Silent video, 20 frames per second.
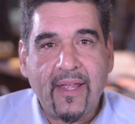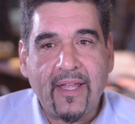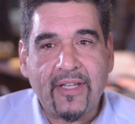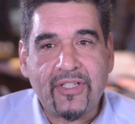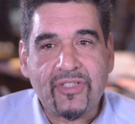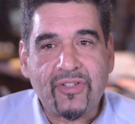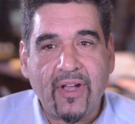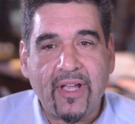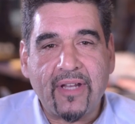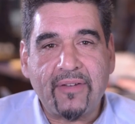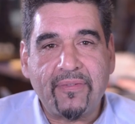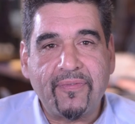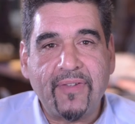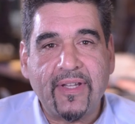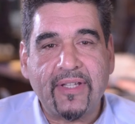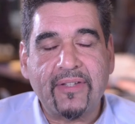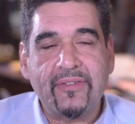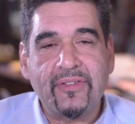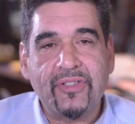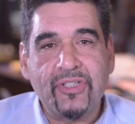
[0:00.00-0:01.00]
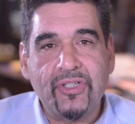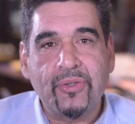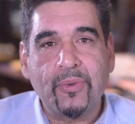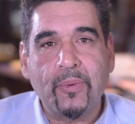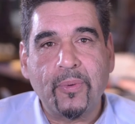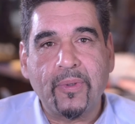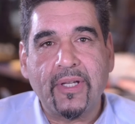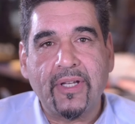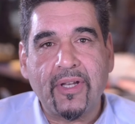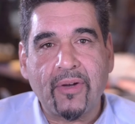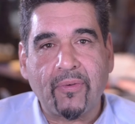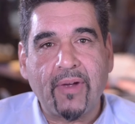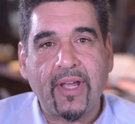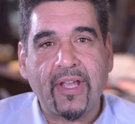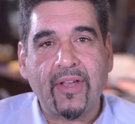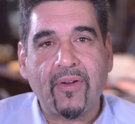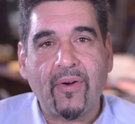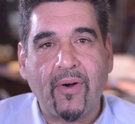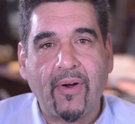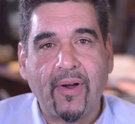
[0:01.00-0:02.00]
and try and fit you in the
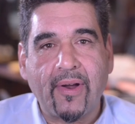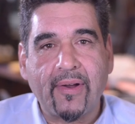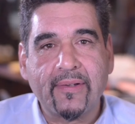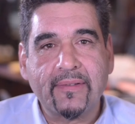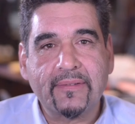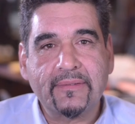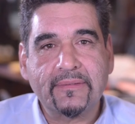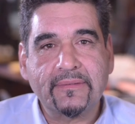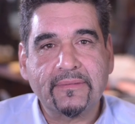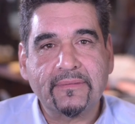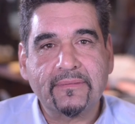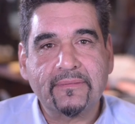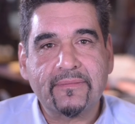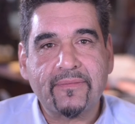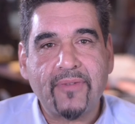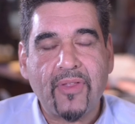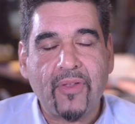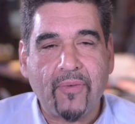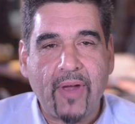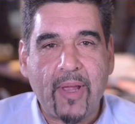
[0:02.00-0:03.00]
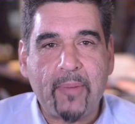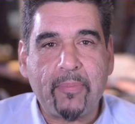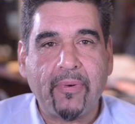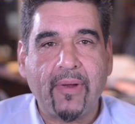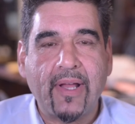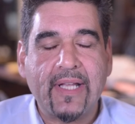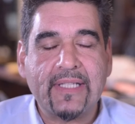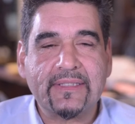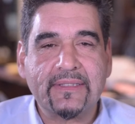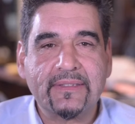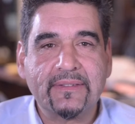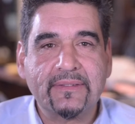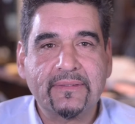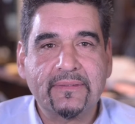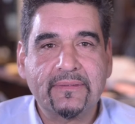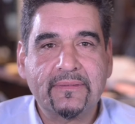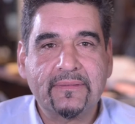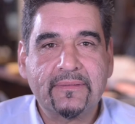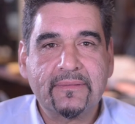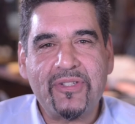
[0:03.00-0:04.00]
right car for the right price.
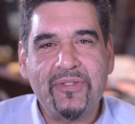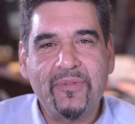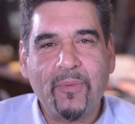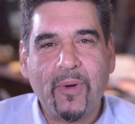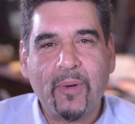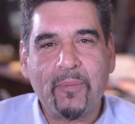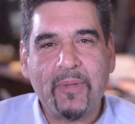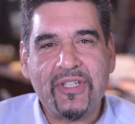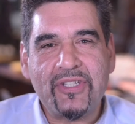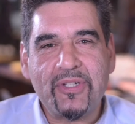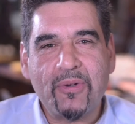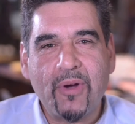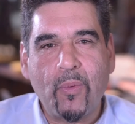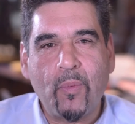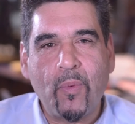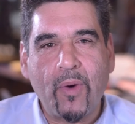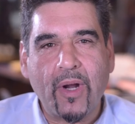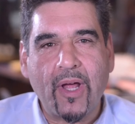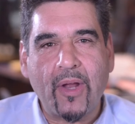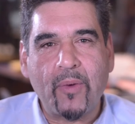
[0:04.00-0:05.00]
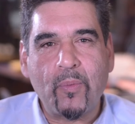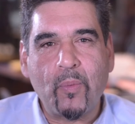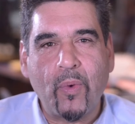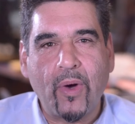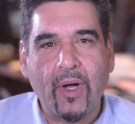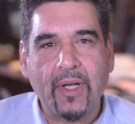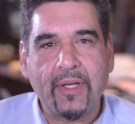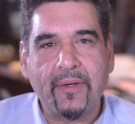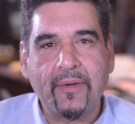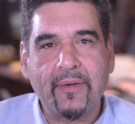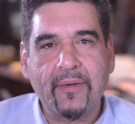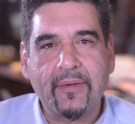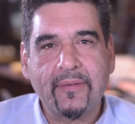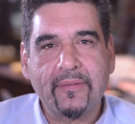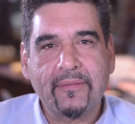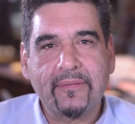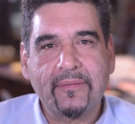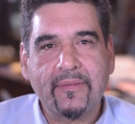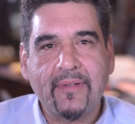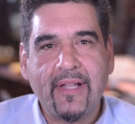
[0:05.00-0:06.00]
When we do a one on one
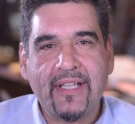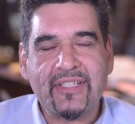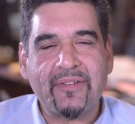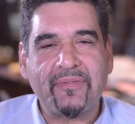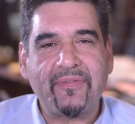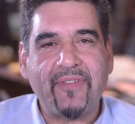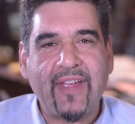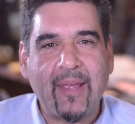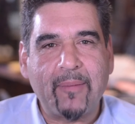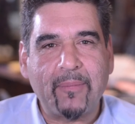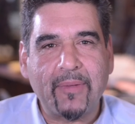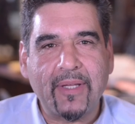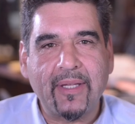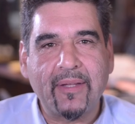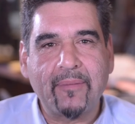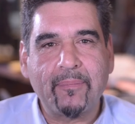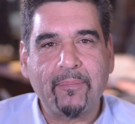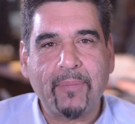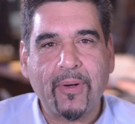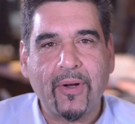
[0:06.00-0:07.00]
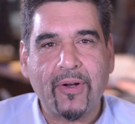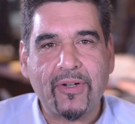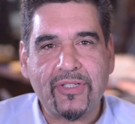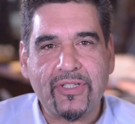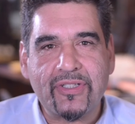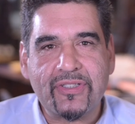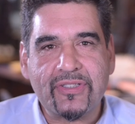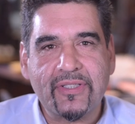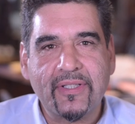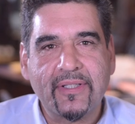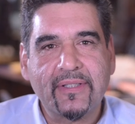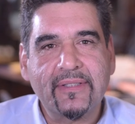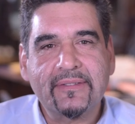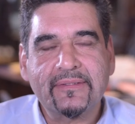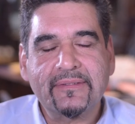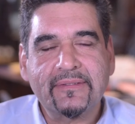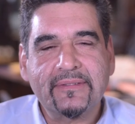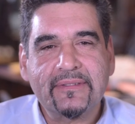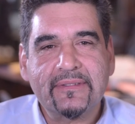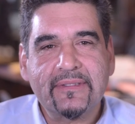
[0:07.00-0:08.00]
as a family purchase,
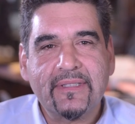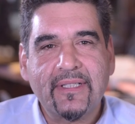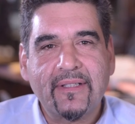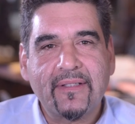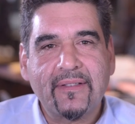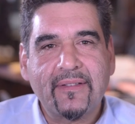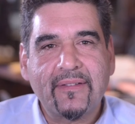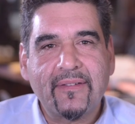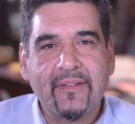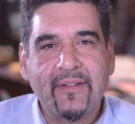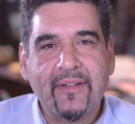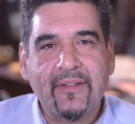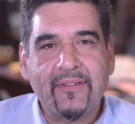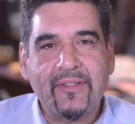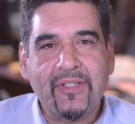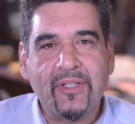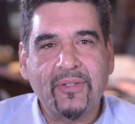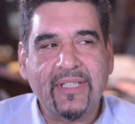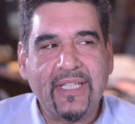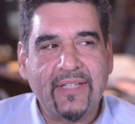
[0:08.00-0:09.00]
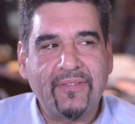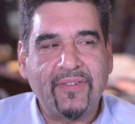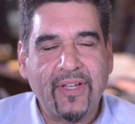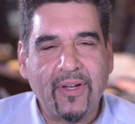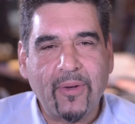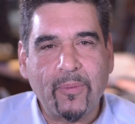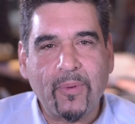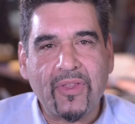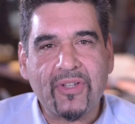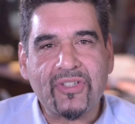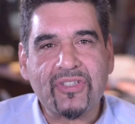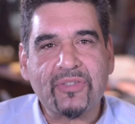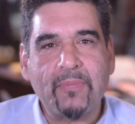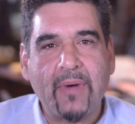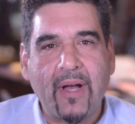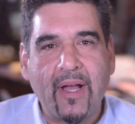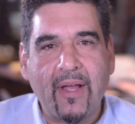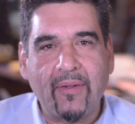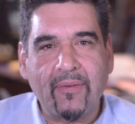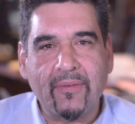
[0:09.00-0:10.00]
you leave here with a
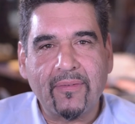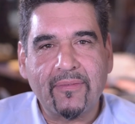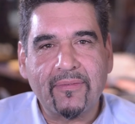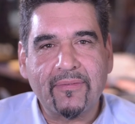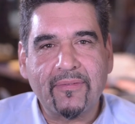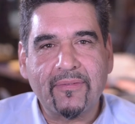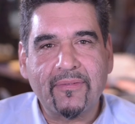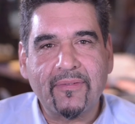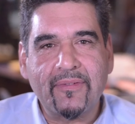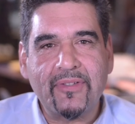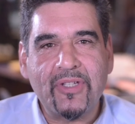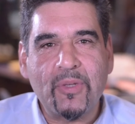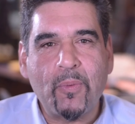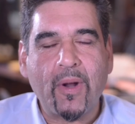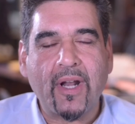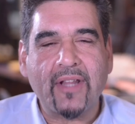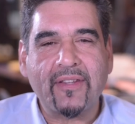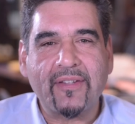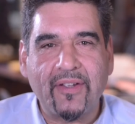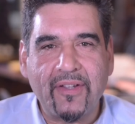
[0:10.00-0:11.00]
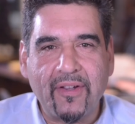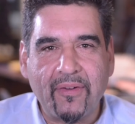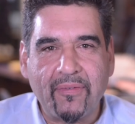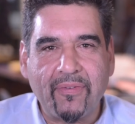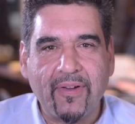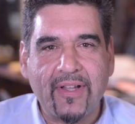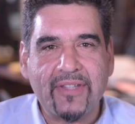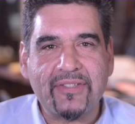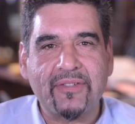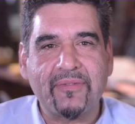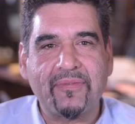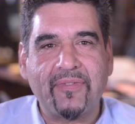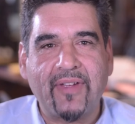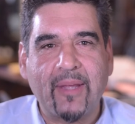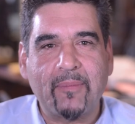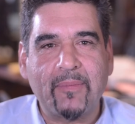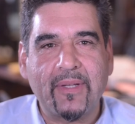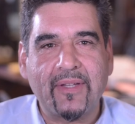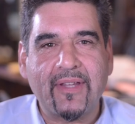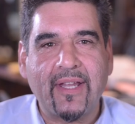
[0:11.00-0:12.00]
smile. You want to tell your friends and
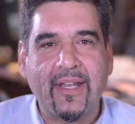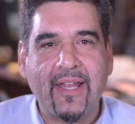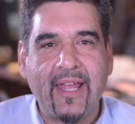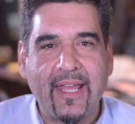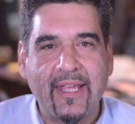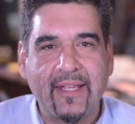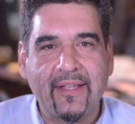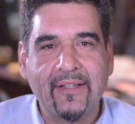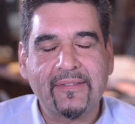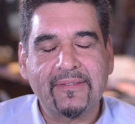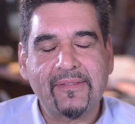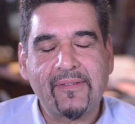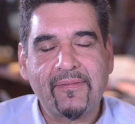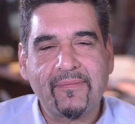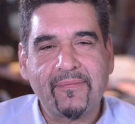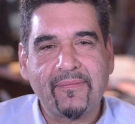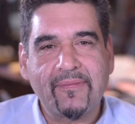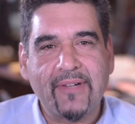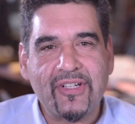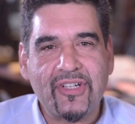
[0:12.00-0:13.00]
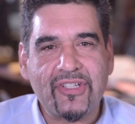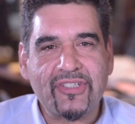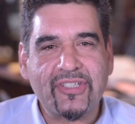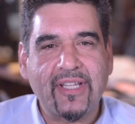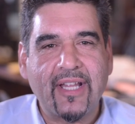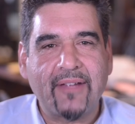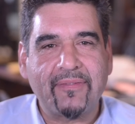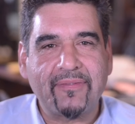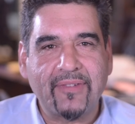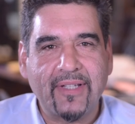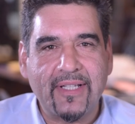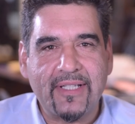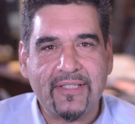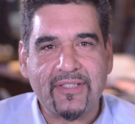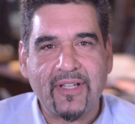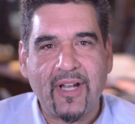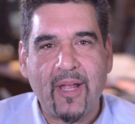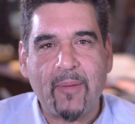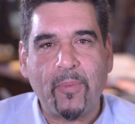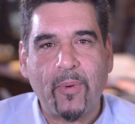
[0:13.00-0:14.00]
family that, hey, I just left
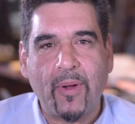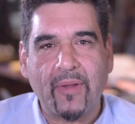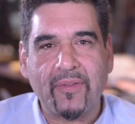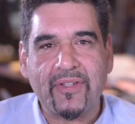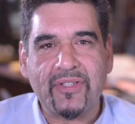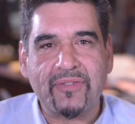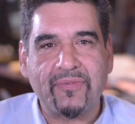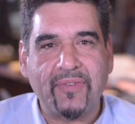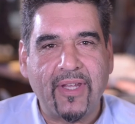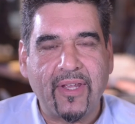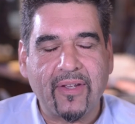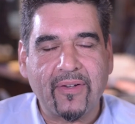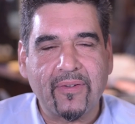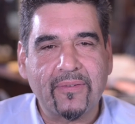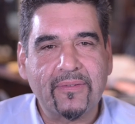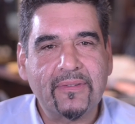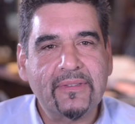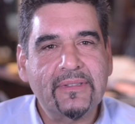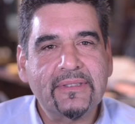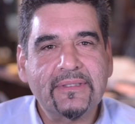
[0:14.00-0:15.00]
Lynnes and I bought this vehicle.